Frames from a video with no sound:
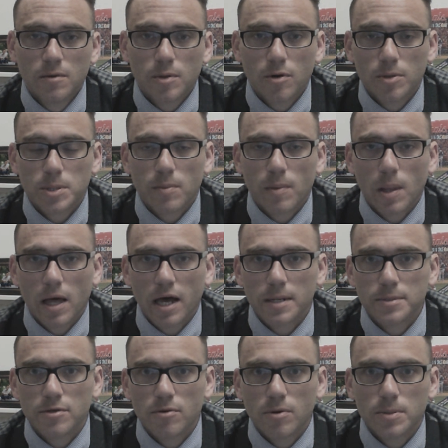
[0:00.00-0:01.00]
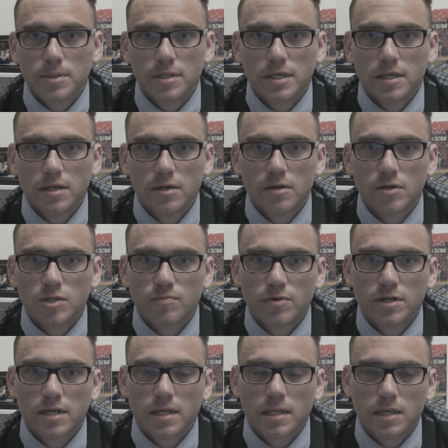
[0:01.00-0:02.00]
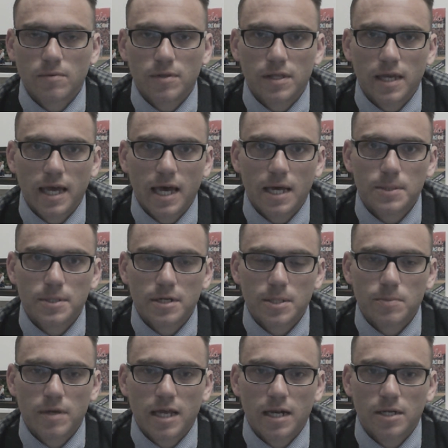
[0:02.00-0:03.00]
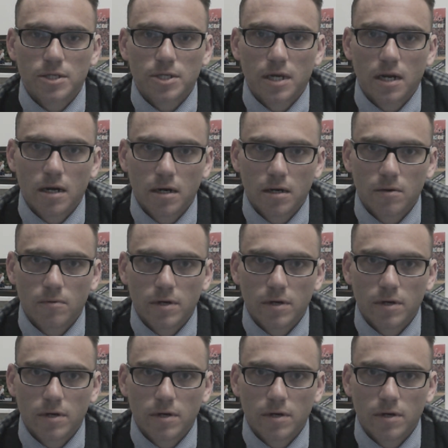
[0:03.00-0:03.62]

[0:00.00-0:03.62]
Heard from a lot of you over the years, particularly with the advent of managed care,